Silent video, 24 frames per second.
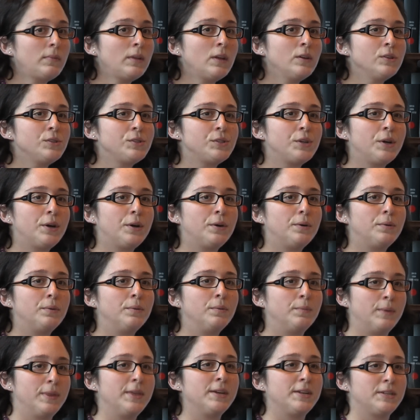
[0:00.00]
So
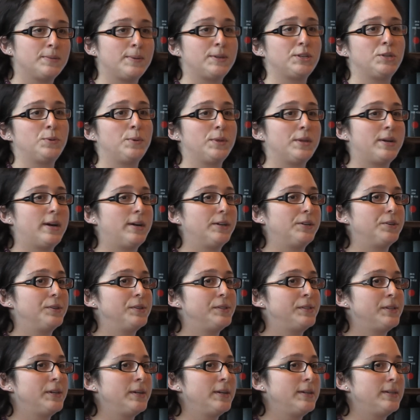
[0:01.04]
especially when the doctor is
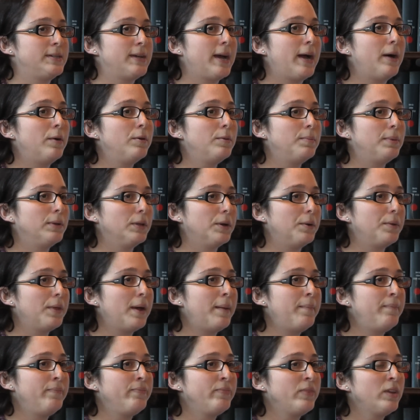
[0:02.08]
sitting down below
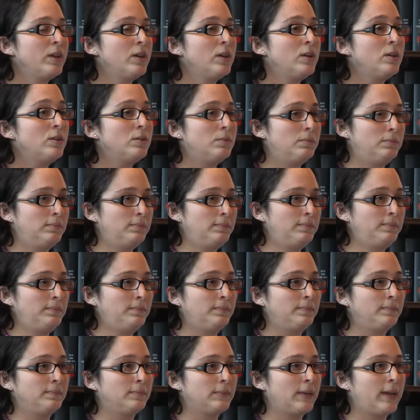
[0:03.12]
them.
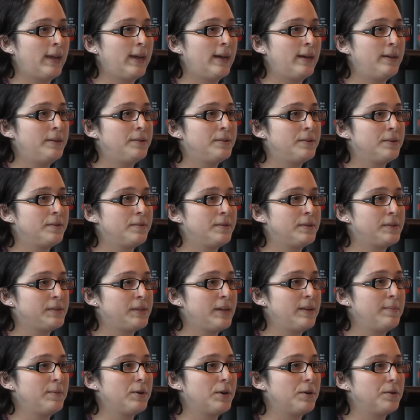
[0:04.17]
And the
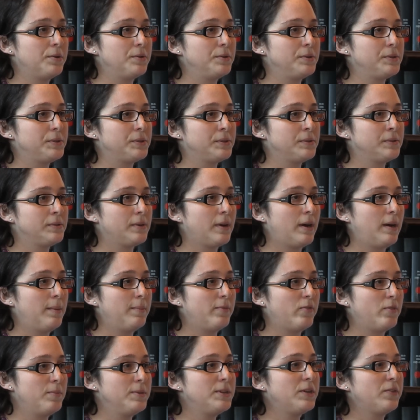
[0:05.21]
same goes
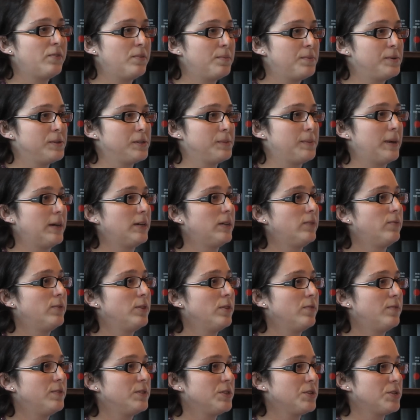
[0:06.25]
from a different perspective when
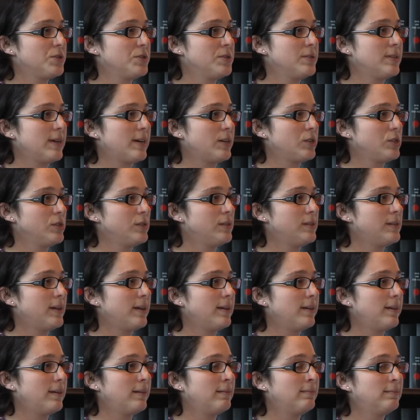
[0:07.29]
the physician is actually
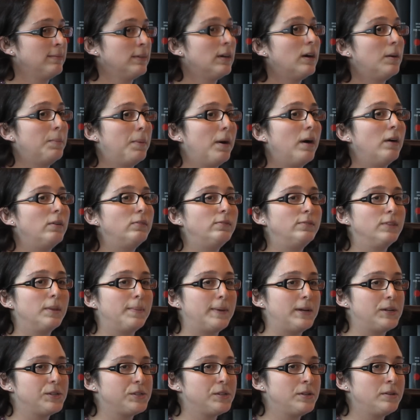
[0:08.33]
standing above the
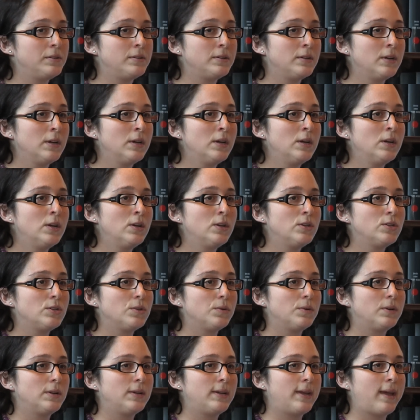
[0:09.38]
patient.
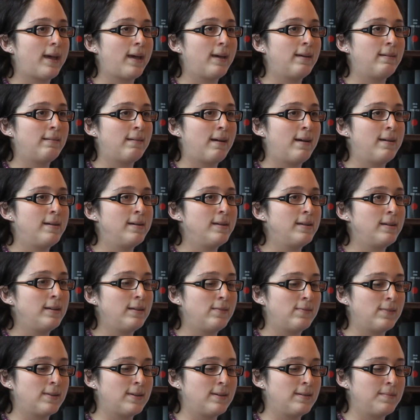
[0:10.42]
So to get on an
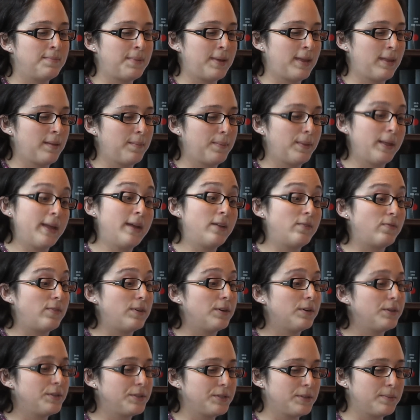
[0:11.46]
even playing
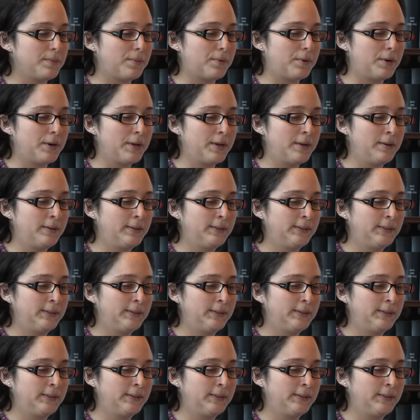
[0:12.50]
field is important.